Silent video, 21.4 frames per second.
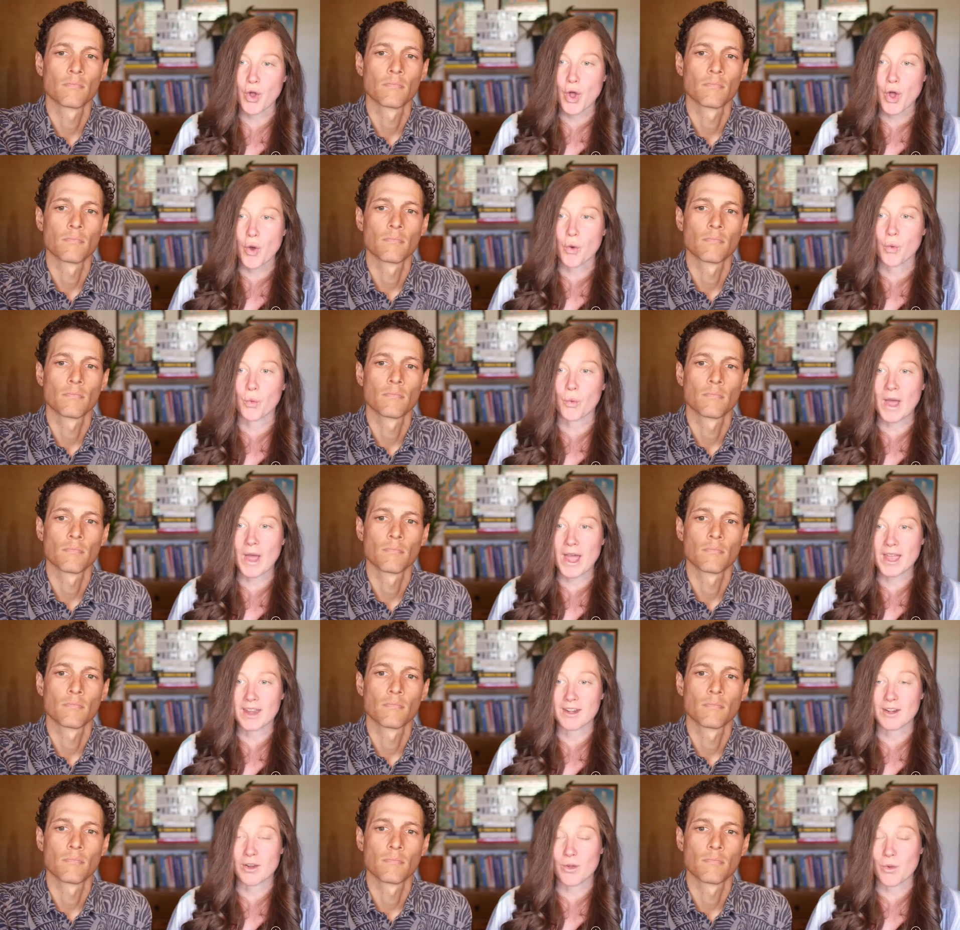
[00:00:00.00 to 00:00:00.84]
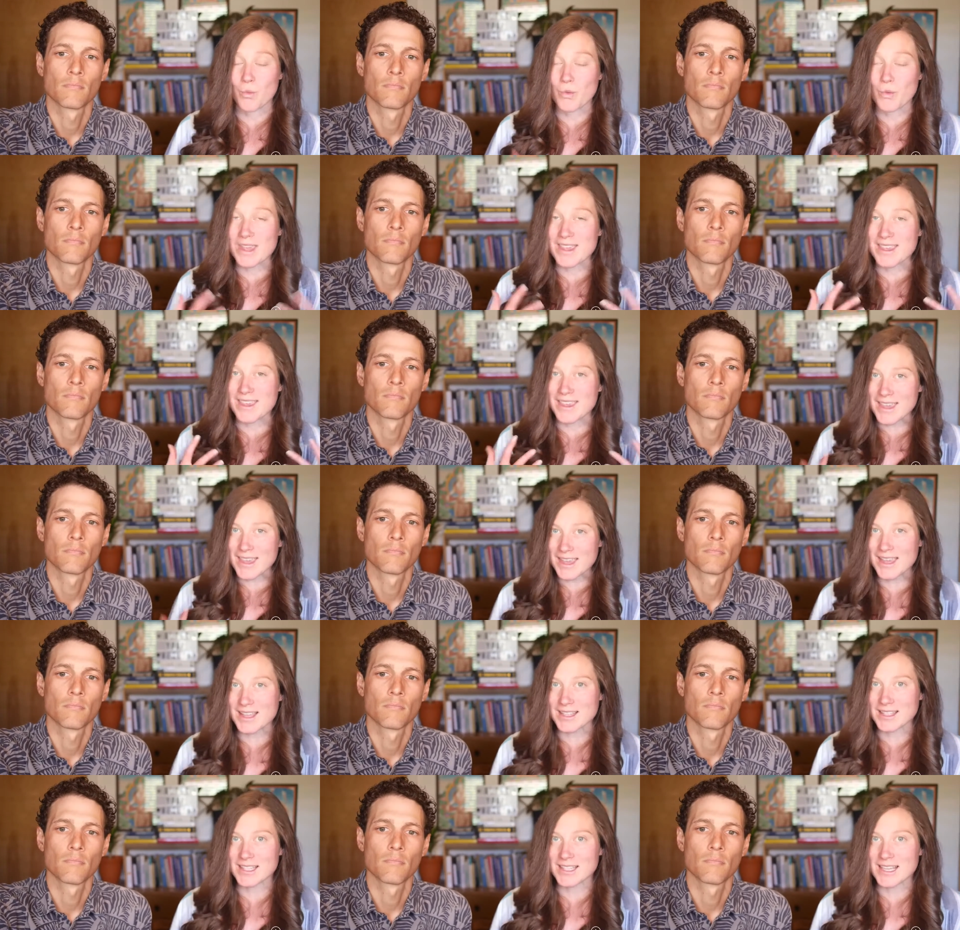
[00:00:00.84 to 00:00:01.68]
Speaker 1: when we
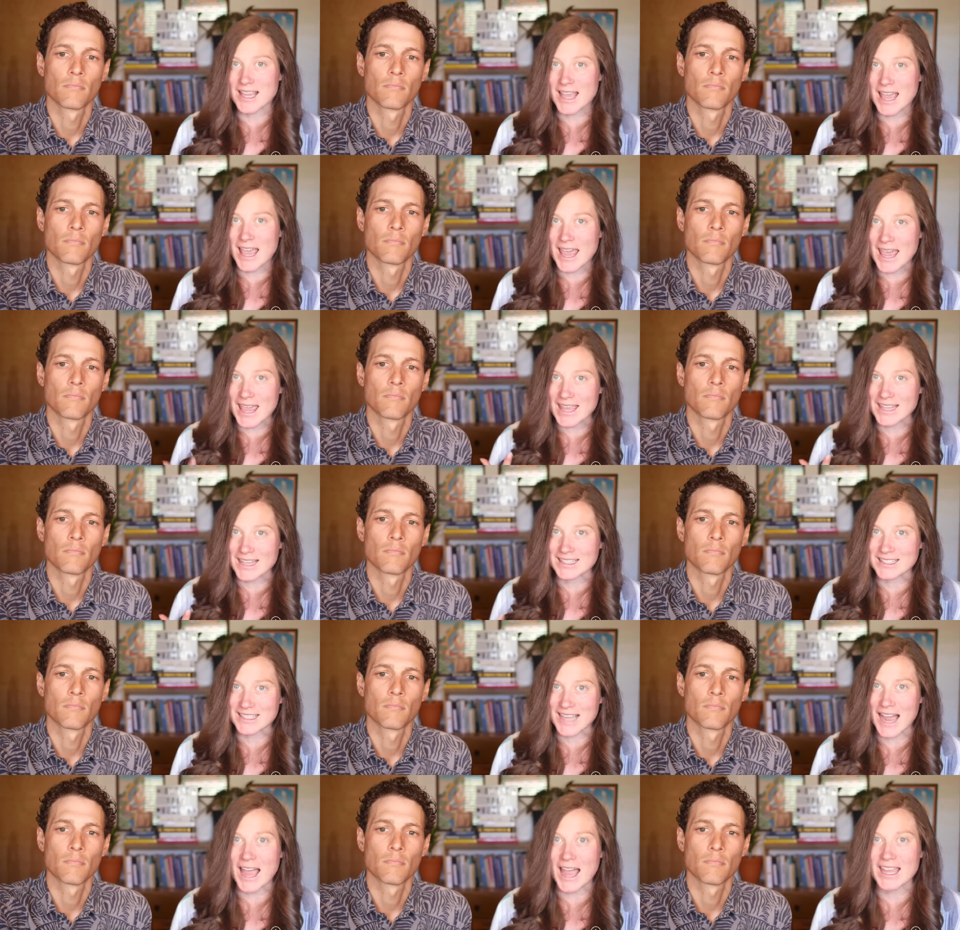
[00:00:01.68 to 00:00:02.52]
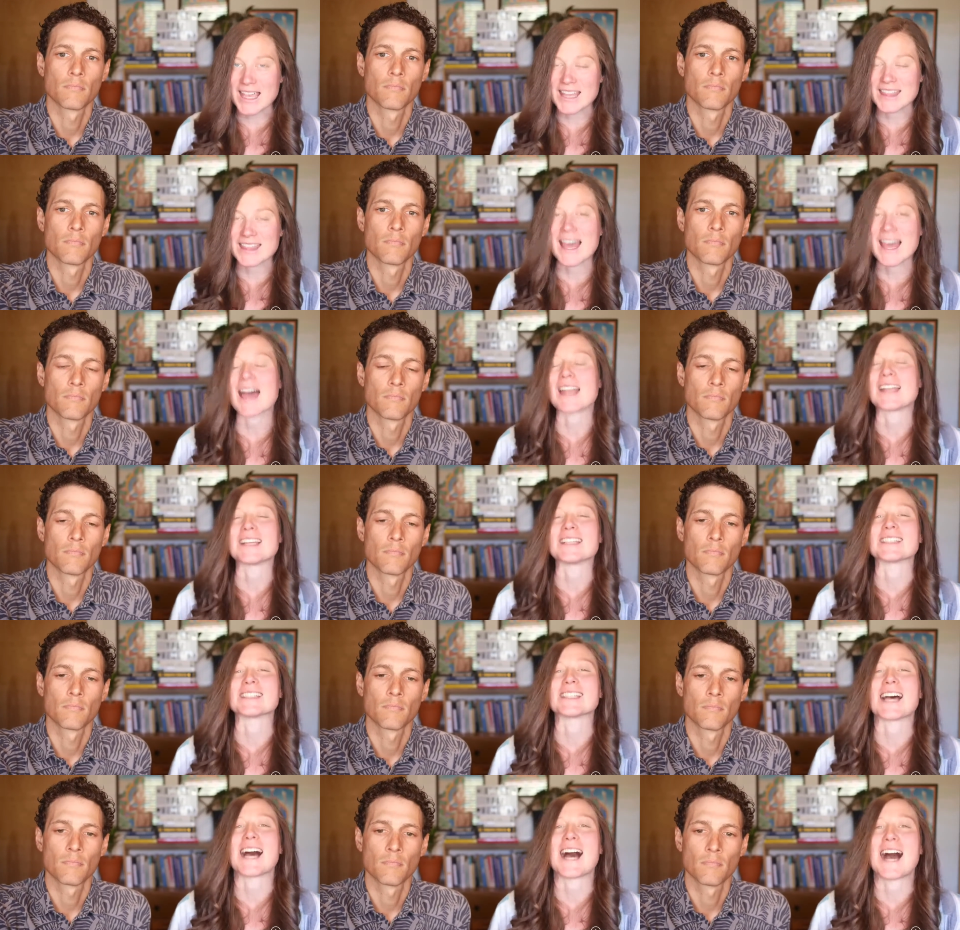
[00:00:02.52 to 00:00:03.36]
eat a diet that
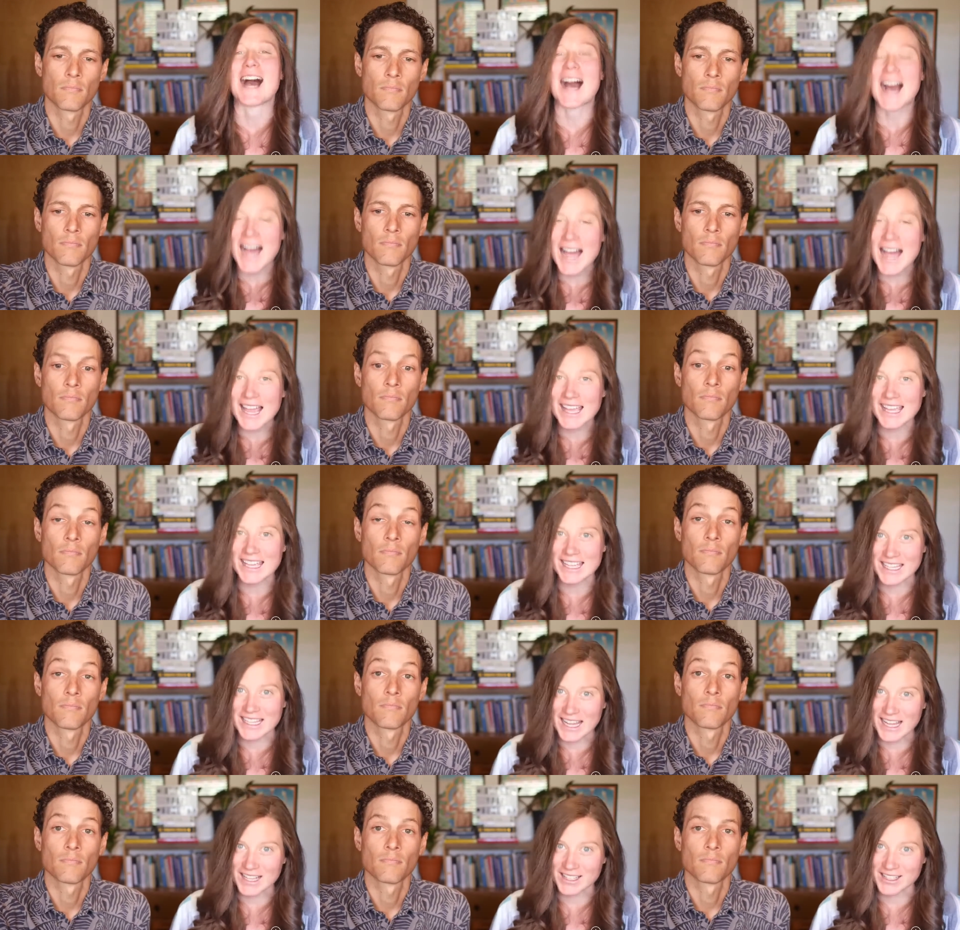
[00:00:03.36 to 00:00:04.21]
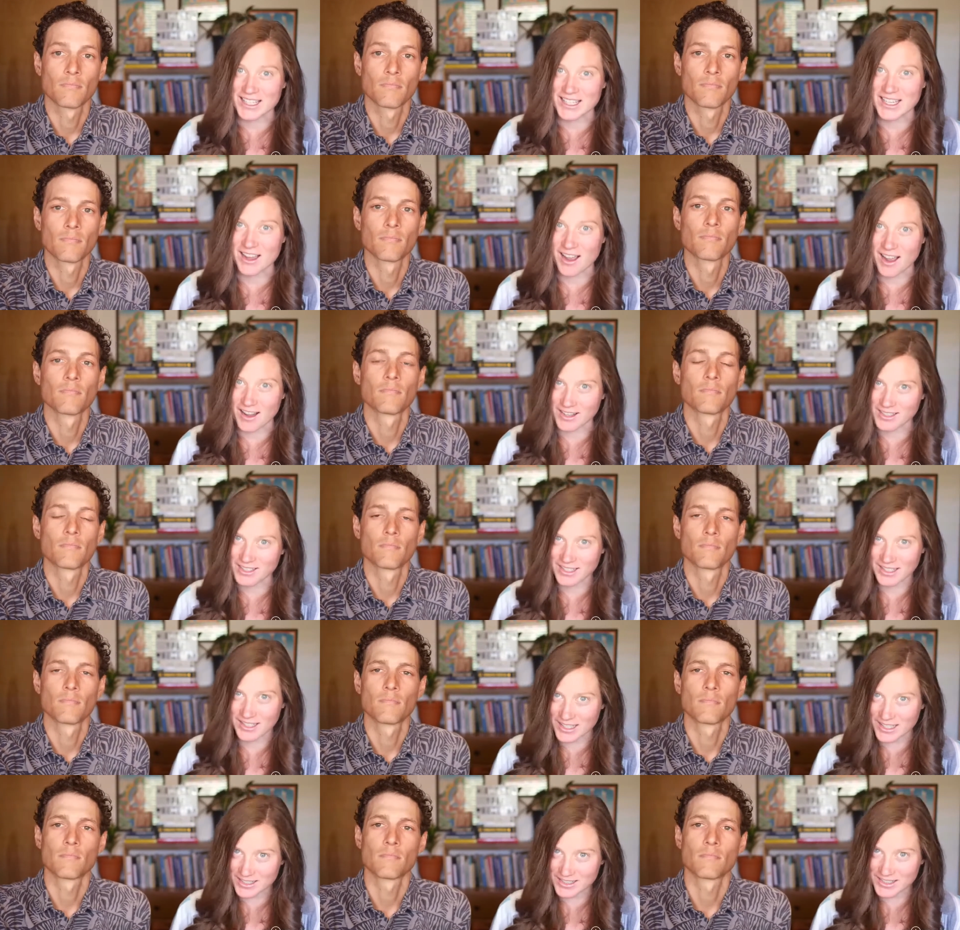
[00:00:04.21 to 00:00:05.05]
is high in
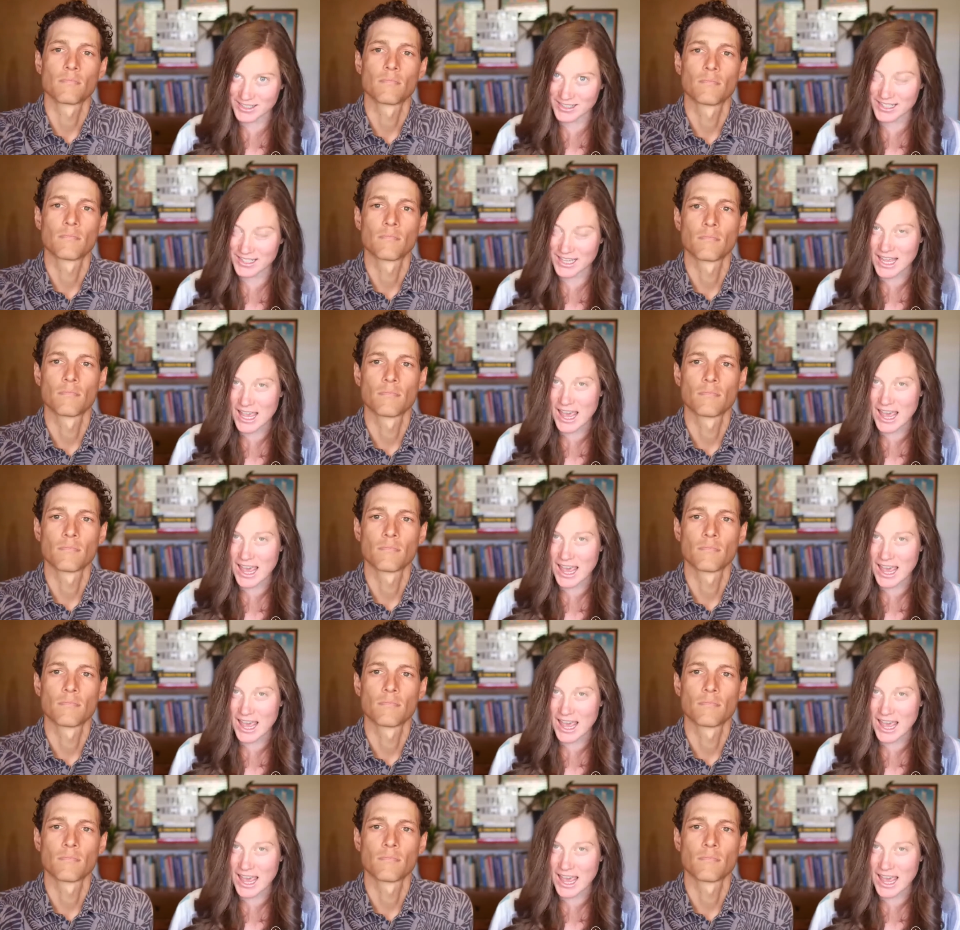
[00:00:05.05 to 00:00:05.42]
antioxidants,